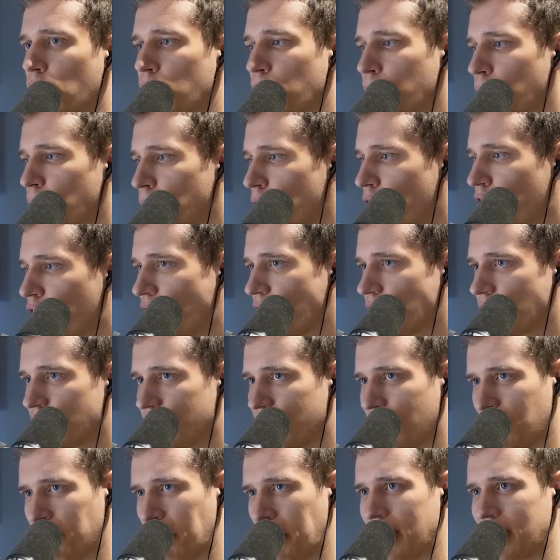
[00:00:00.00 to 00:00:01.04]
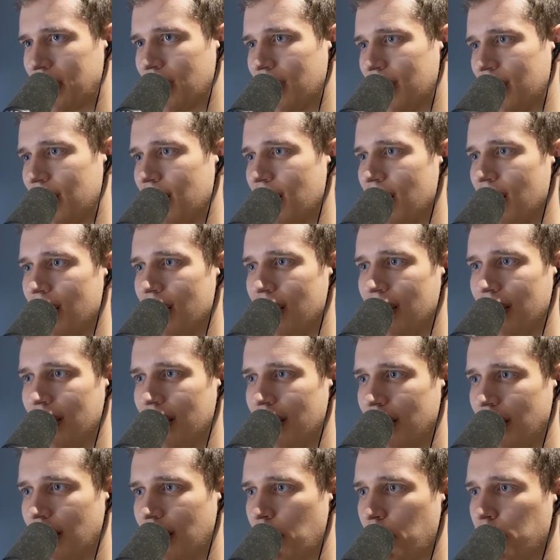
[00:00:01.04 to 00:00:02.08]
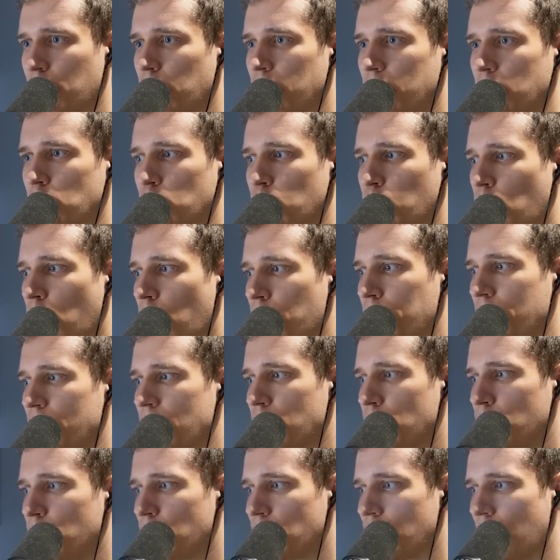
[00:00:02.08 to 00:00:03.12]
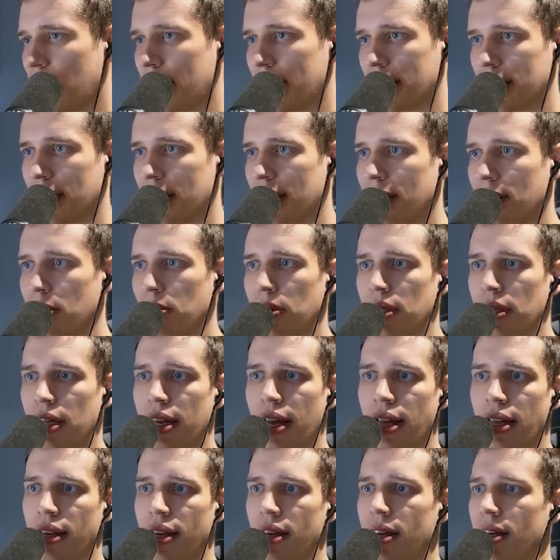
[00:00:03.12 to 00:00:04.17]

Well, eventually, well, actually, you can probably just warp in 2 zealots and deal with that.